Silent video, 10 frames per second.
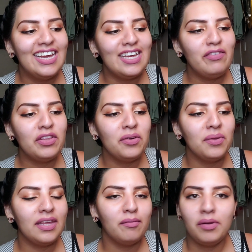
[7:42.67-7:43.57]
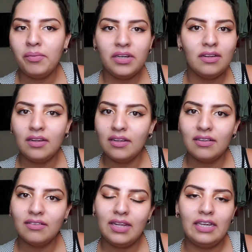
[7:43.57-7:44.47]
Even though like we weren't,
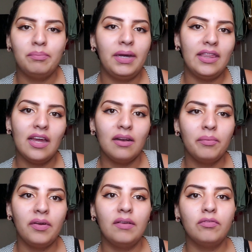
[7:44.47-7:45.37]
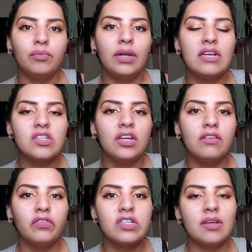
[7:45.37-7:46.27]
like, by that when I saw her the
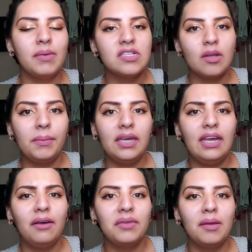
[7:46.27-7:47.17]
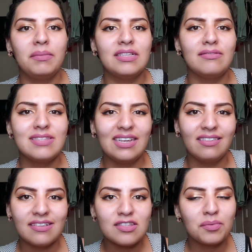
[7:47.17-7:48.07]
first time, I stopped making out with him, because I was like,
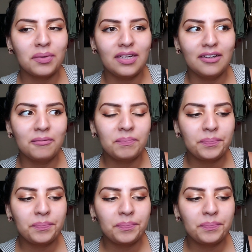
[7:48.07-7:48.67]
that's weird.